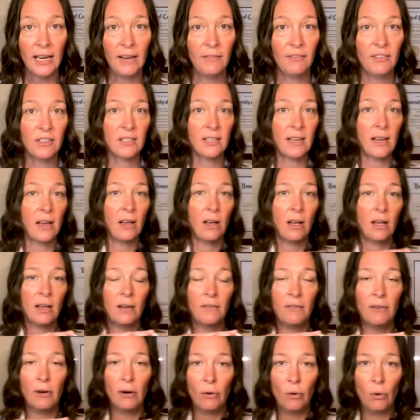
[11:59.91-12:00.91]
If it's a
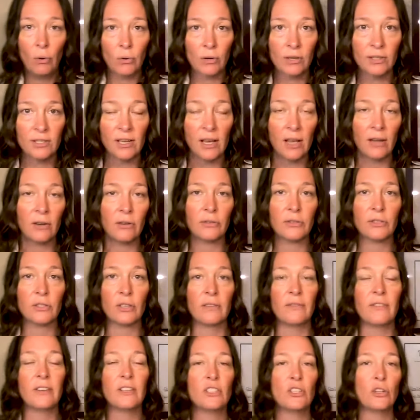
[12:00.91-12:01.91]
horizontal
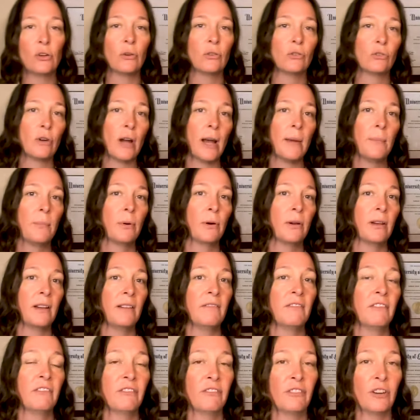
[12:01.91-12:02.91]
surface, you can try
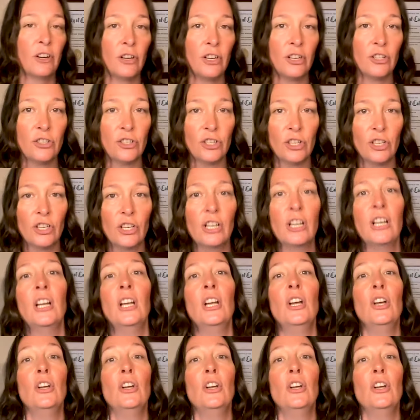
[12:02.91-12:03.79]
putting furniture